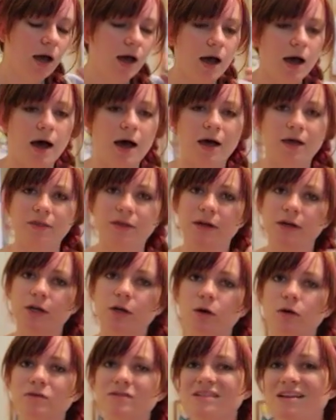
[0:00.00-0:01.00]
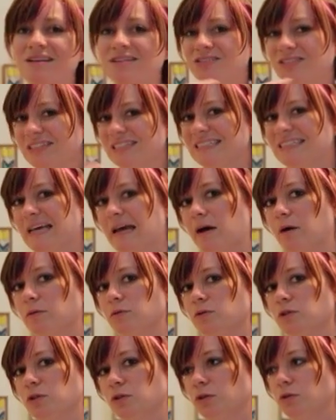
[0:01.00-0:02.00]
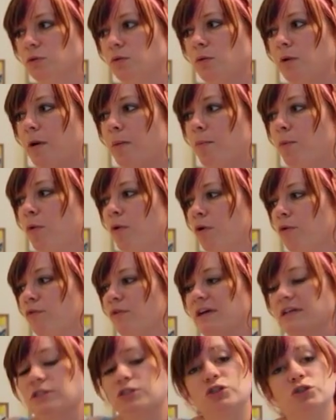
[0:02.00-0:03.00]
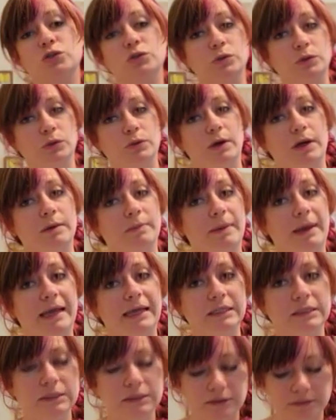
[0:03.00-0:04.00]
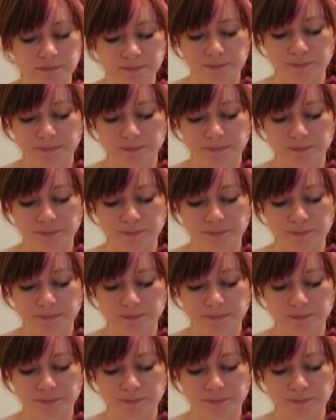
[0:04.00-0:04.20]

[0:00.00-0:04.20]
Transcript: then it goes actually down to more of a student grade paint.